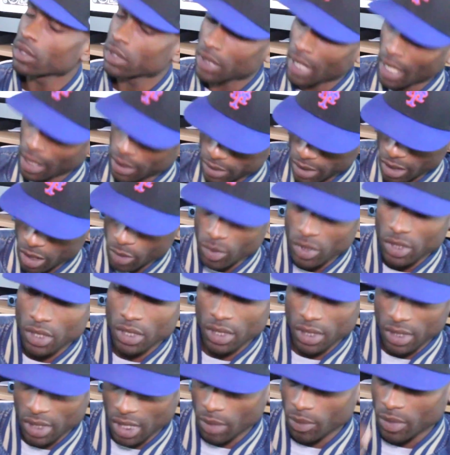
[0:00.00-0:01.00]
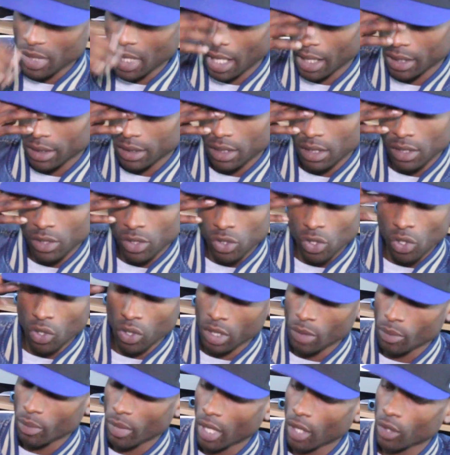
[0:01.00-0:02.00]
Dr. Amos is the same doctor. He's
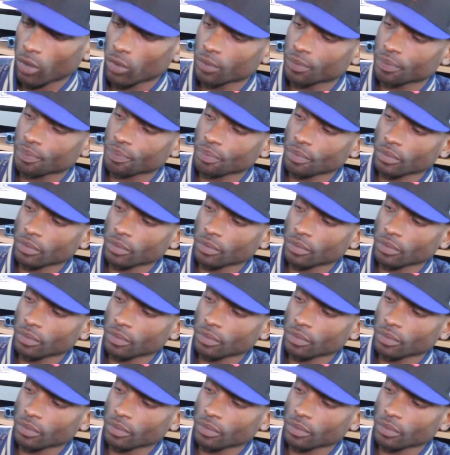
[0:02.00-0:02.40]
talking about